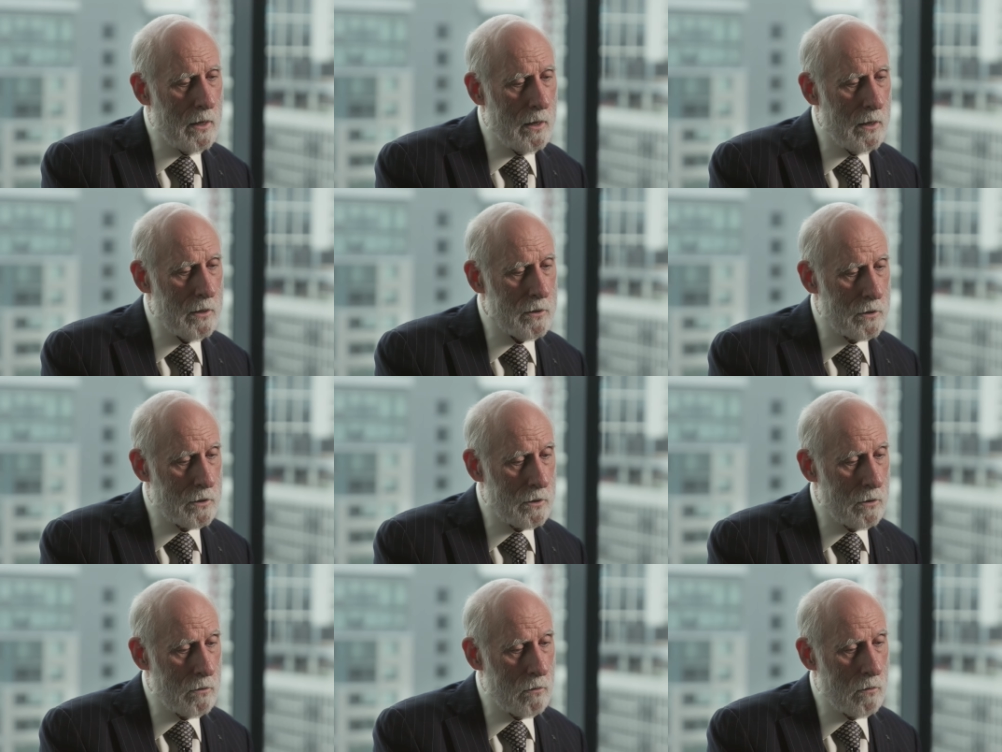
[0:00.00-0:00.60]
And
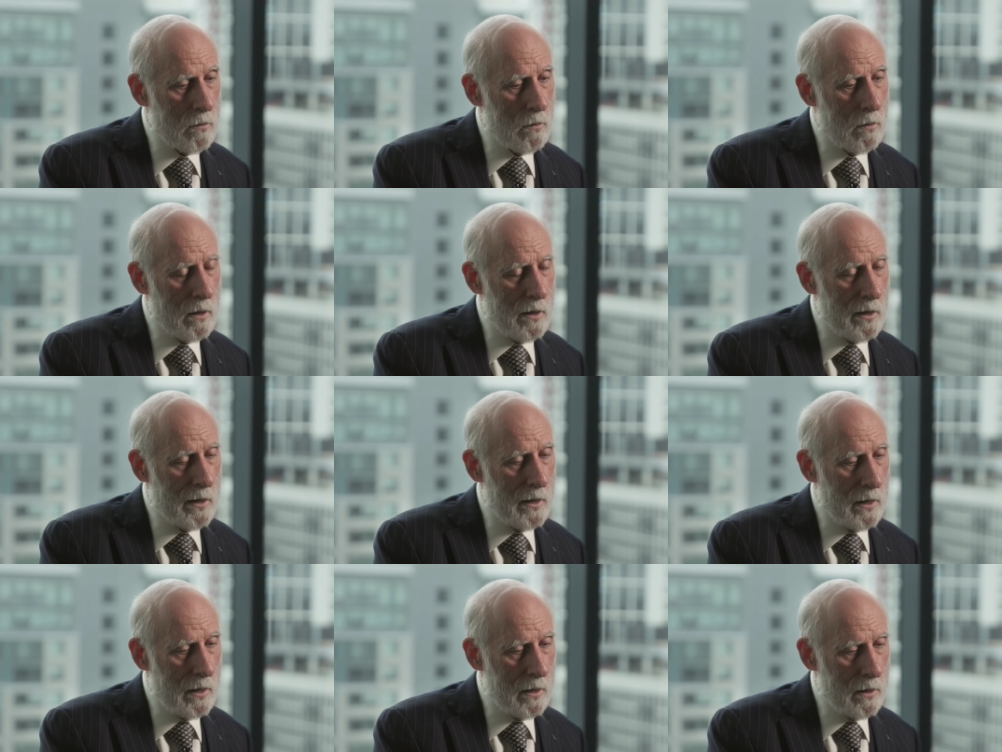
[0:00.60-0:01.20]
so
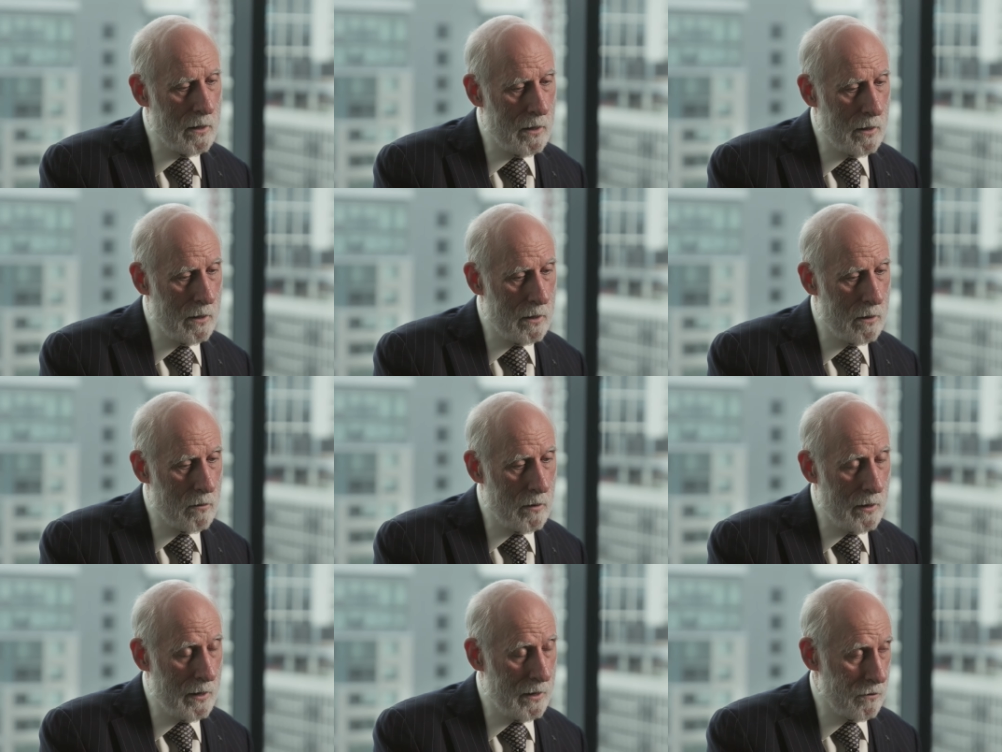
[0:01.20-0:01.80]
I
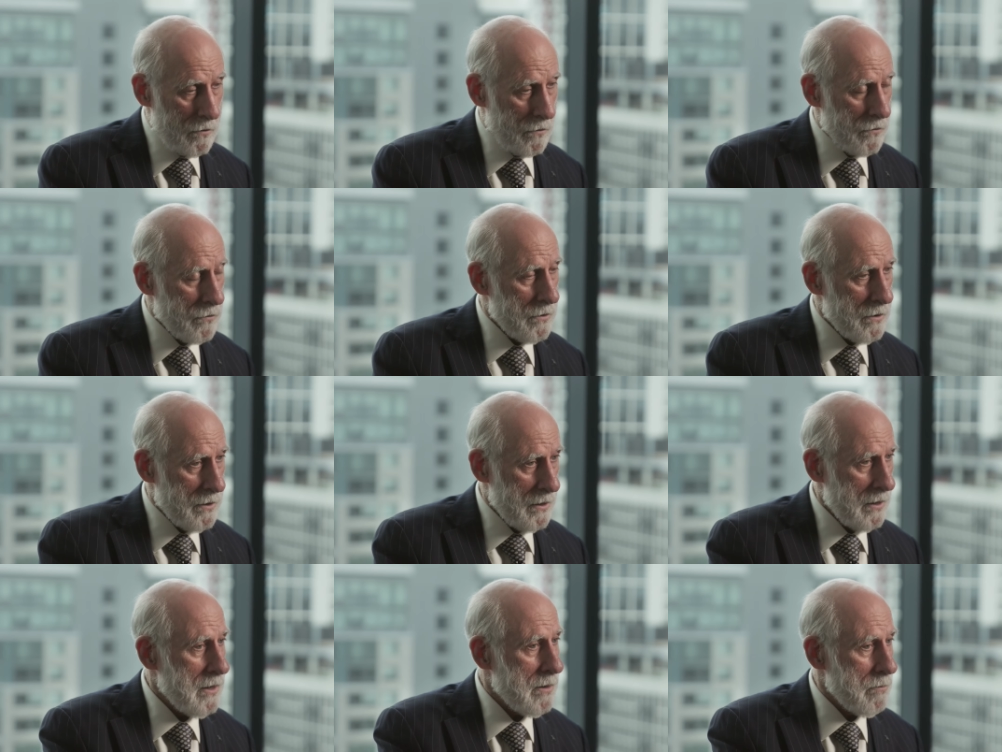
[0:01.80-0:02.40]
uh, asked the
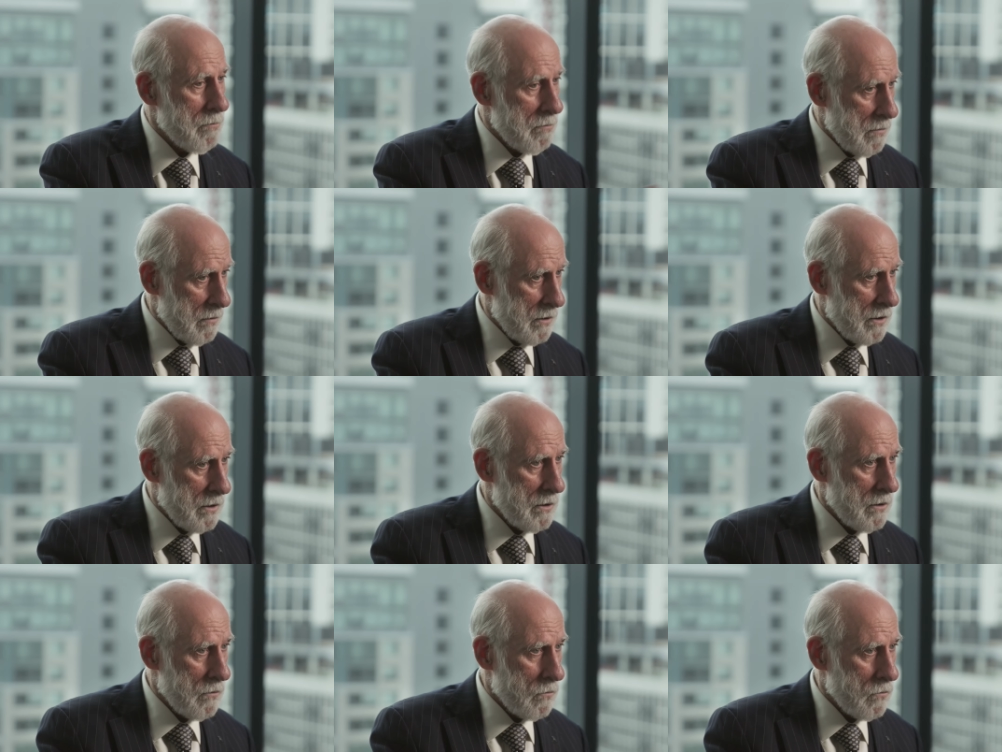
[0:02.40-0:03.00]

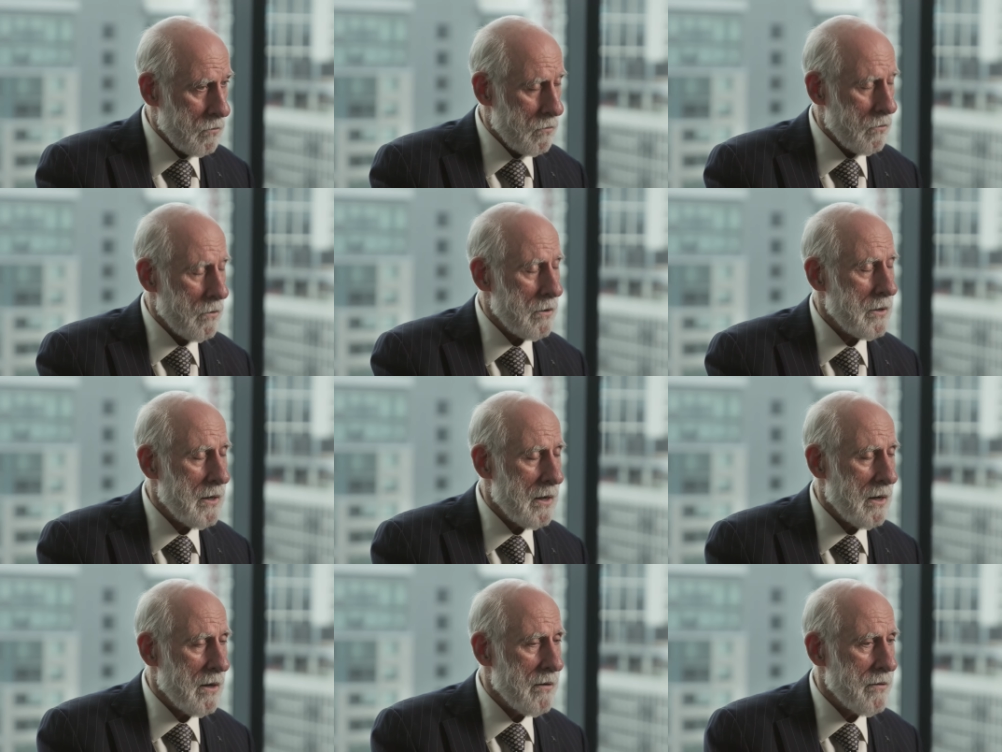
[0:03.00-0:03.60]
teams that were
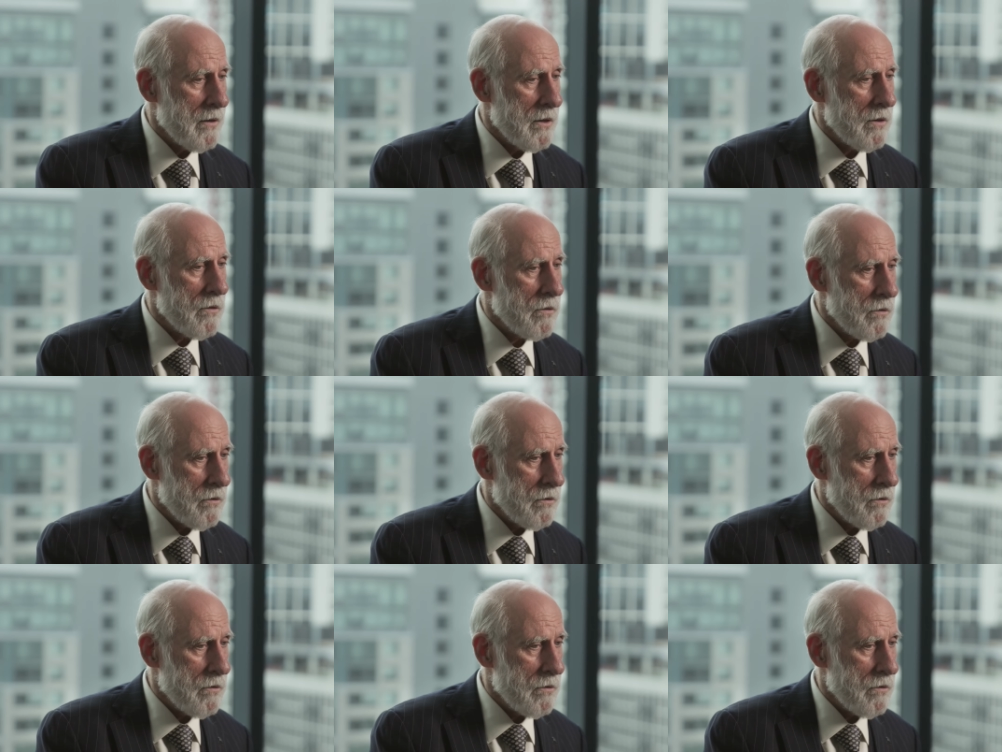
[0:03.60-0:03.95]
working on this